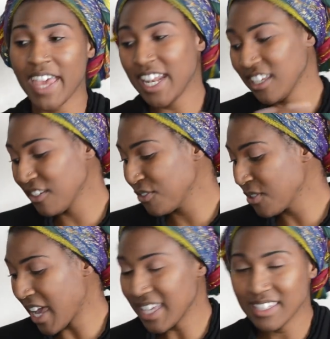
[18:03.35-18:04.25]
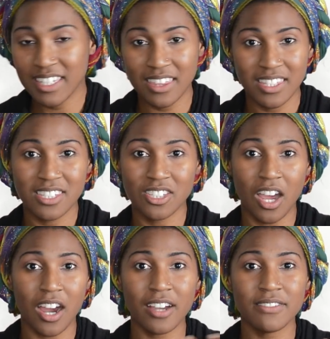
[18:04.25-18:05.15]
any of you guys get these
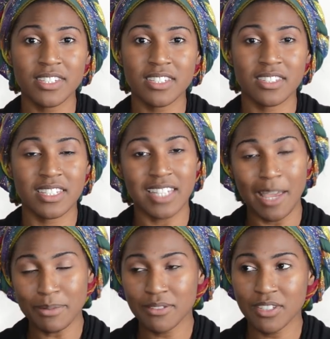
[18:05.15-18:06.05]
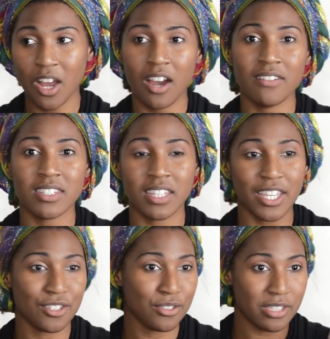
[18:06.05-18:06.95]
scarves, these types of scarves, and
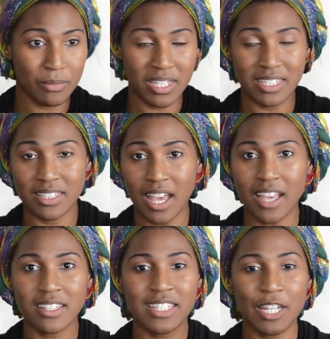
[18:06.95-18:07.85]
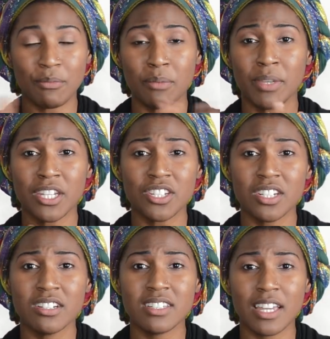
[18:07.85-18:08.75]
like do some of these styles, send me
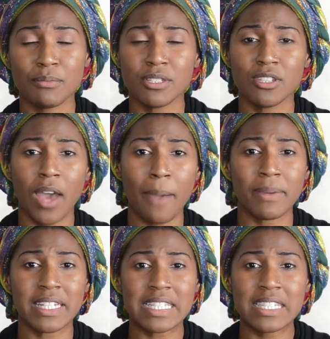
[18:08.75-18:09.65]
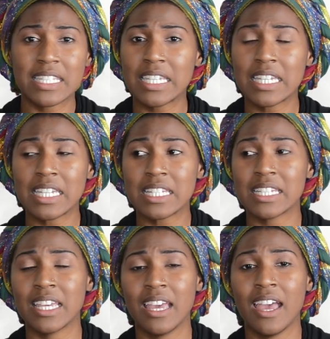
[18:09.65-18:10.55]
pictures. I'd be so happy to see
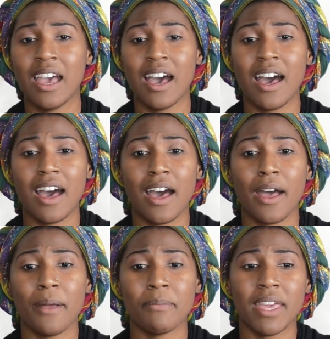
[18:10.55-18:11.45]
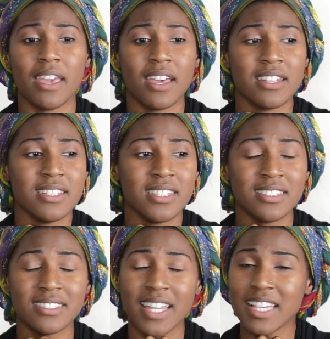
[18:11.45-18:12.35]
it. And
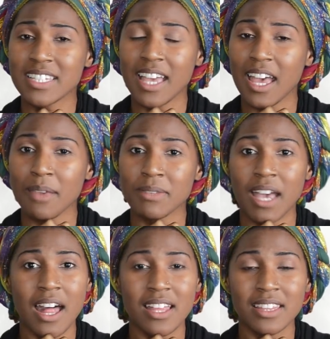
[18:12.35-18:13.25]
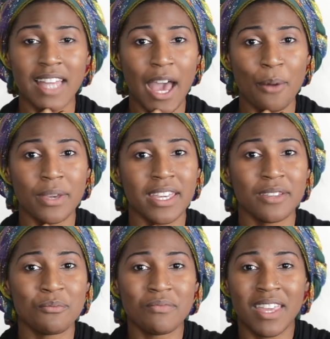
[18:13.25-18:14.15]
until next time, y'all
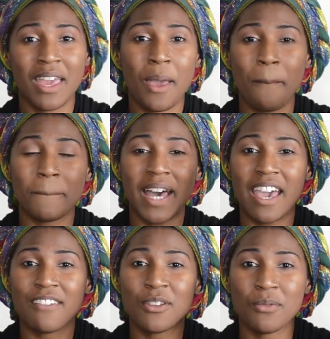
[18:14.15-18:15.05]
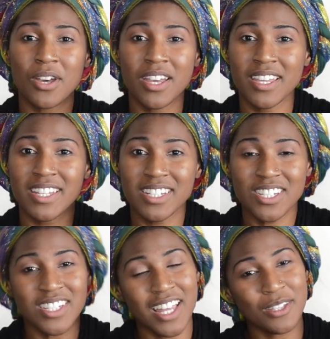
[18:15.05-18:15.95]
allowing. Bye everyone.
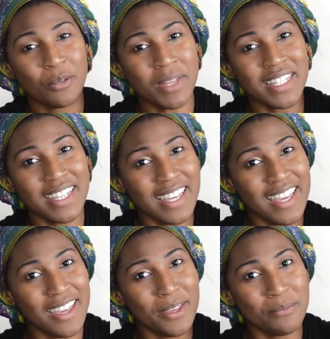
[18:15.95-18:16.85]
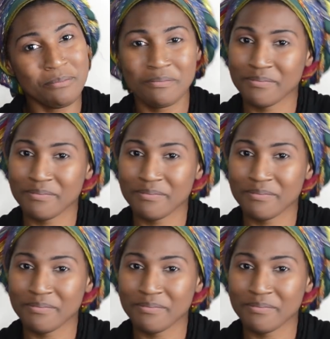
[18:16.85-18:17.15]
Shalom Alechem.